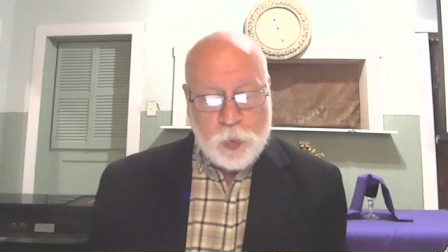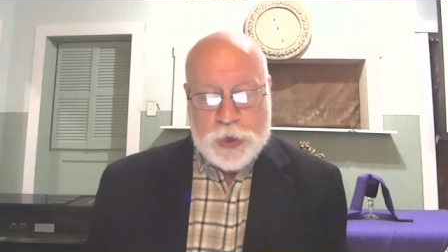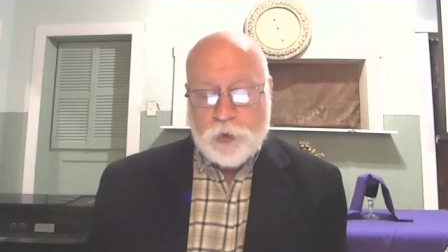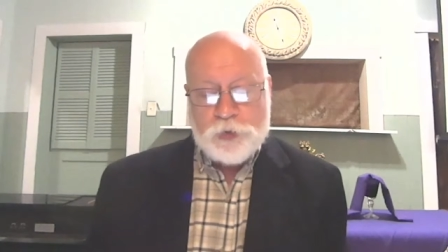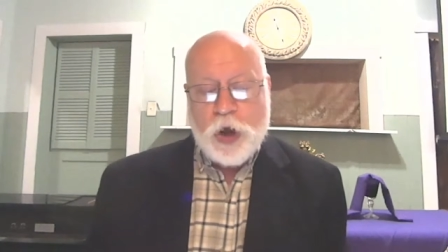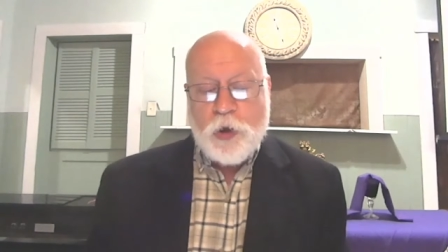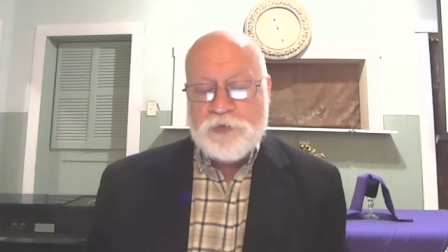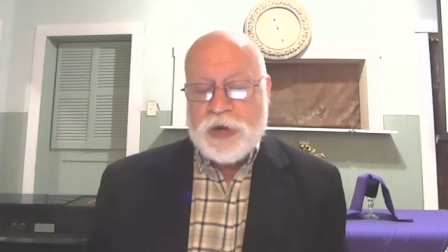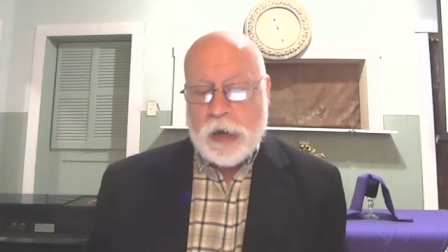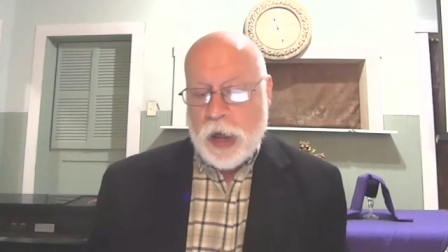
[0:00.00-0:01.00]
We don't know
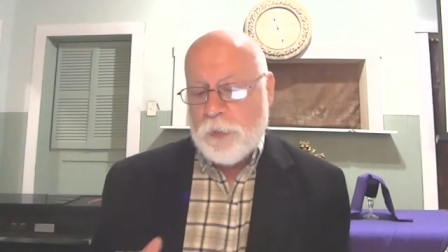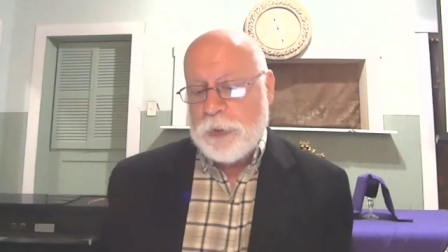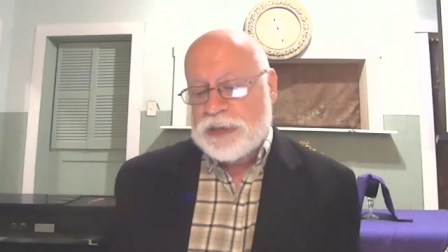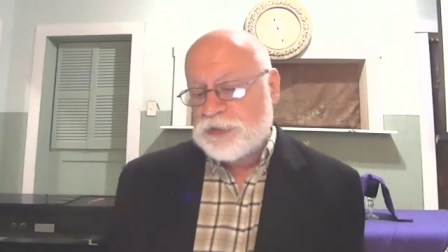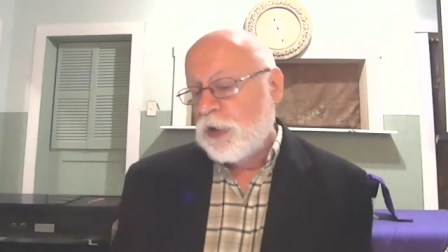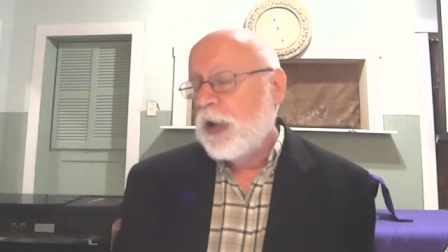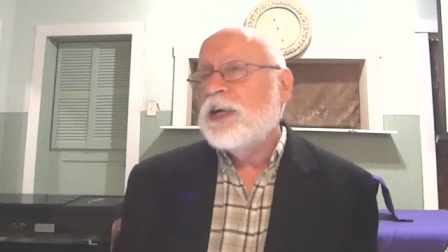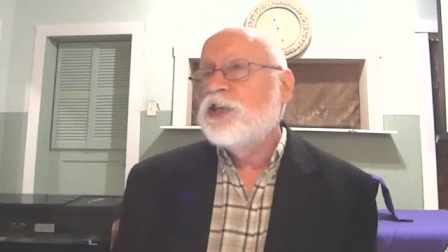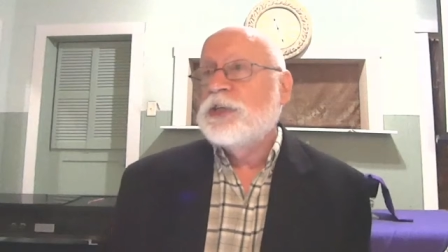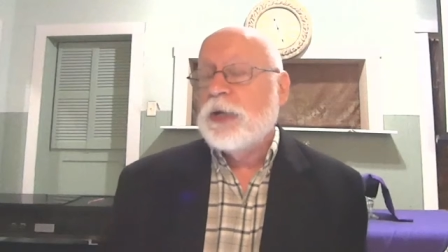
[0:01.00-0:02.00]
if he lobbies for
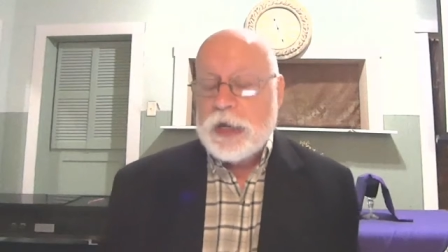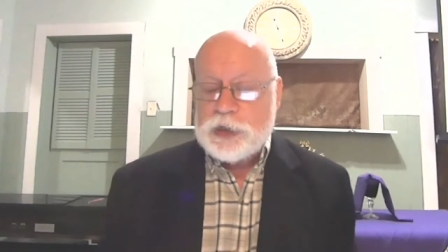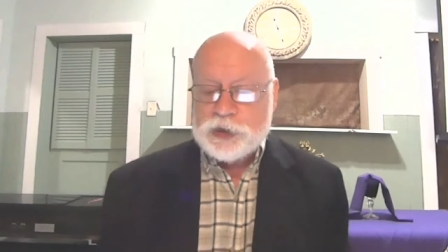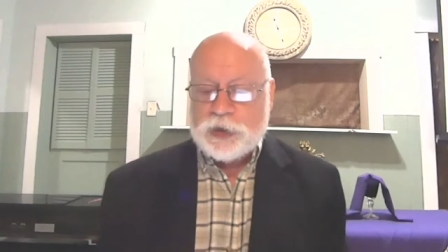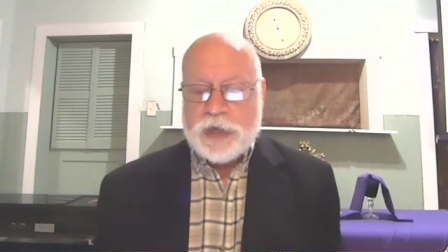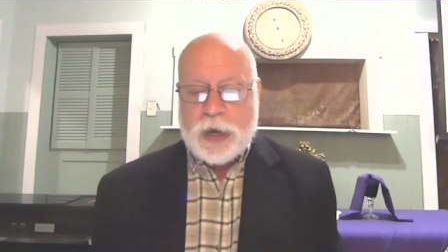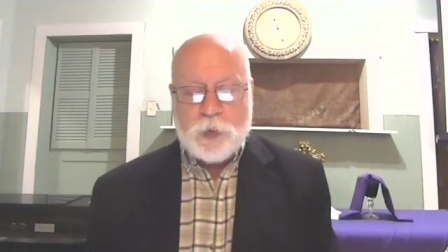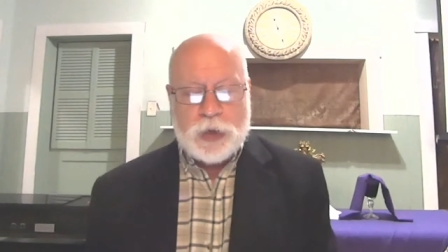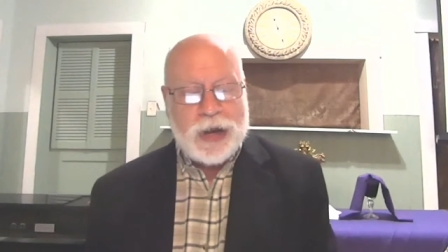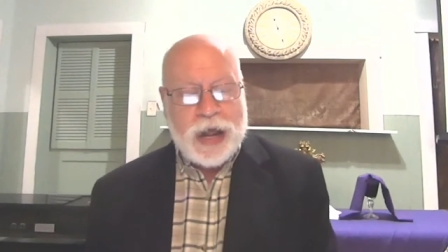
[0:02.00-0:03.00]
legislation that
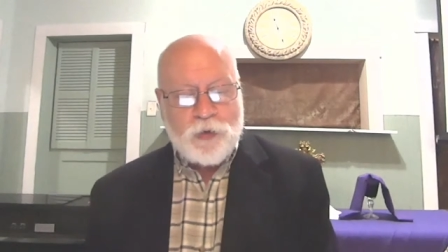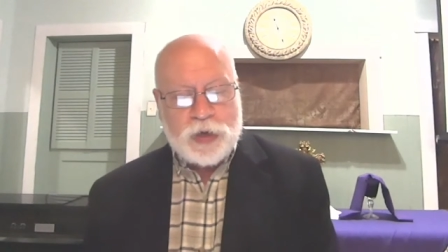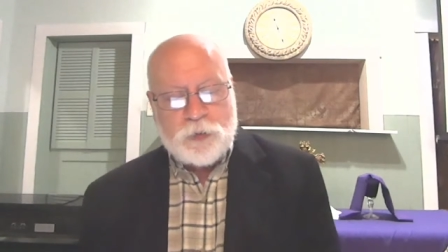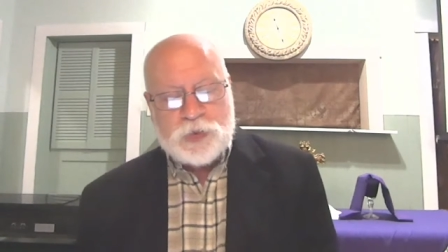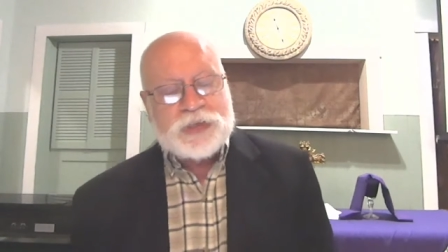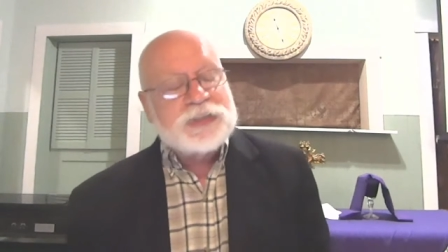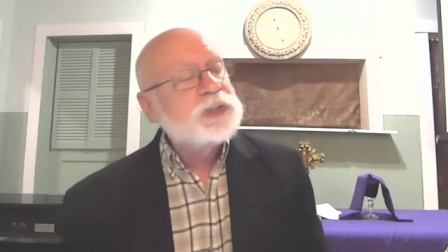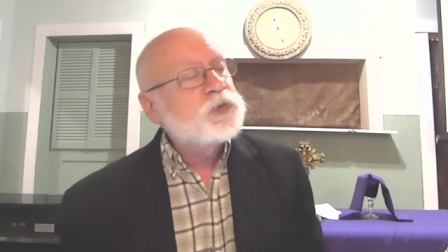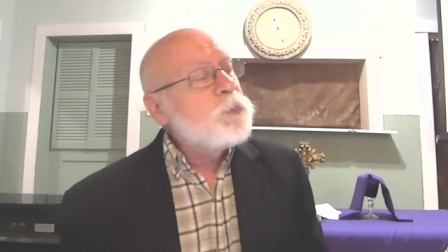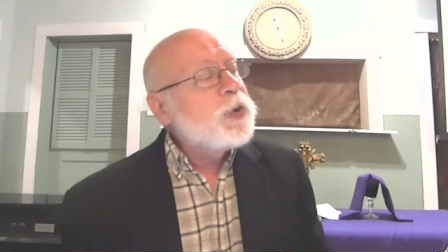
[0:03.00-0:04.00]
would allow him to
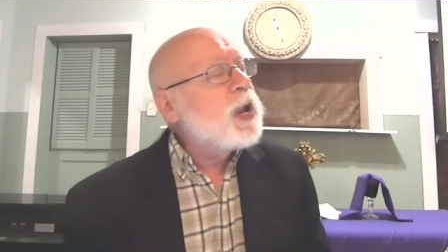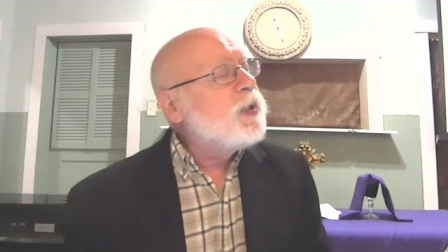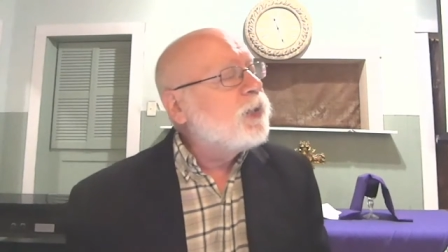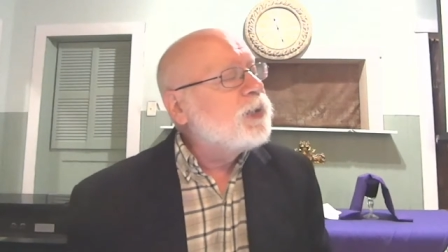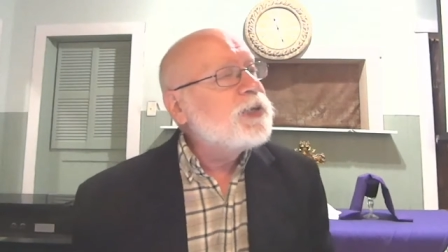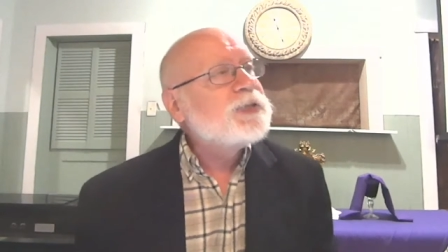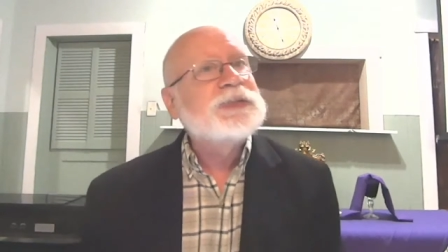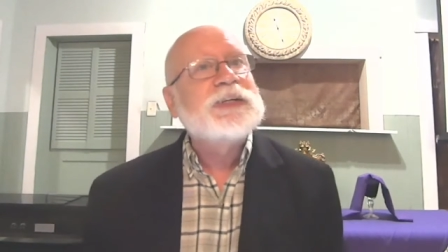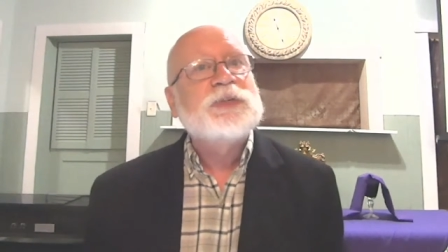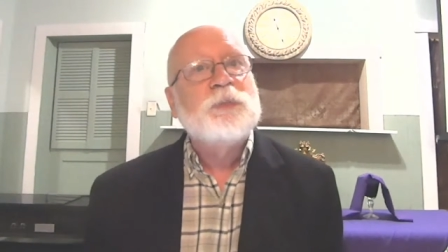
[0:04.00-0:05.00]
discriminate
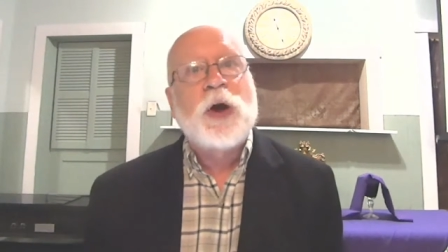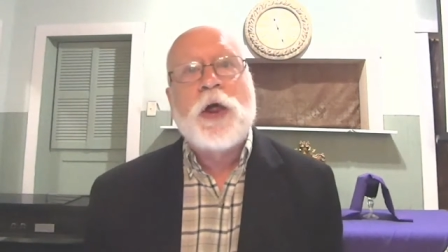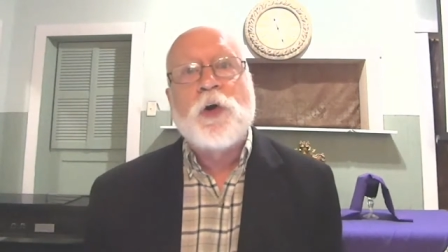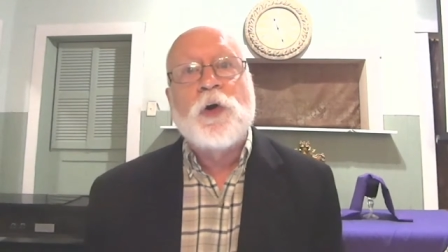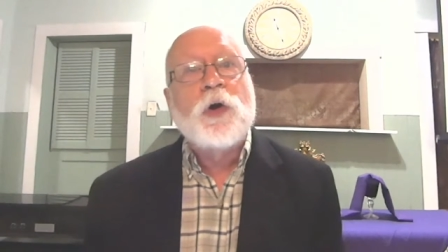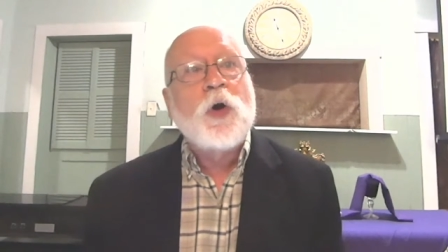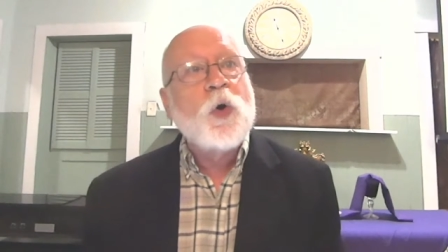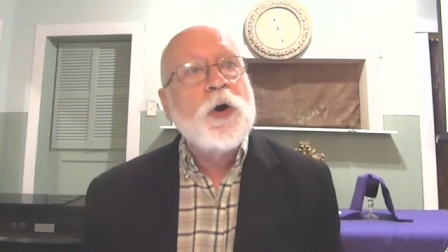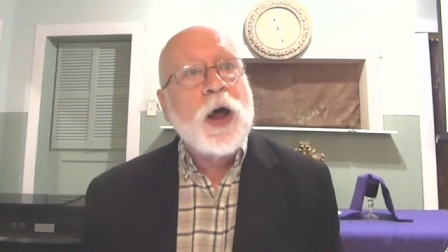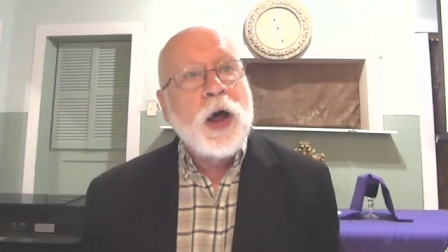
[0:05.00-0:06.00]
against his brother
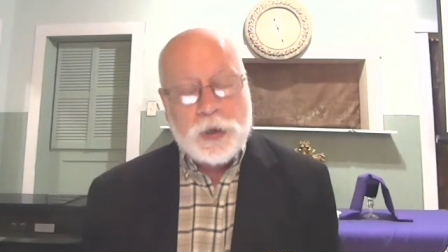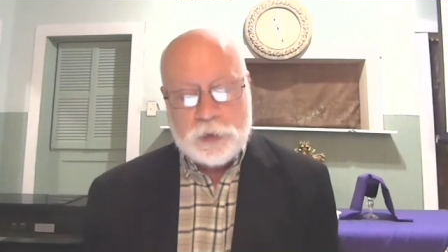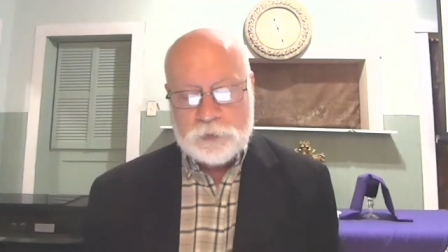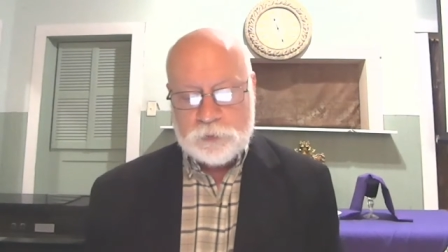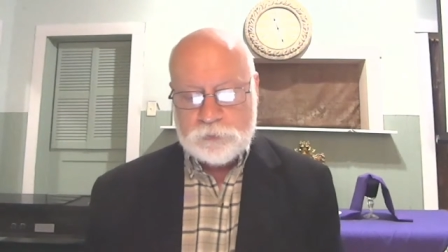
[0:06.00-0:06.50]
or not.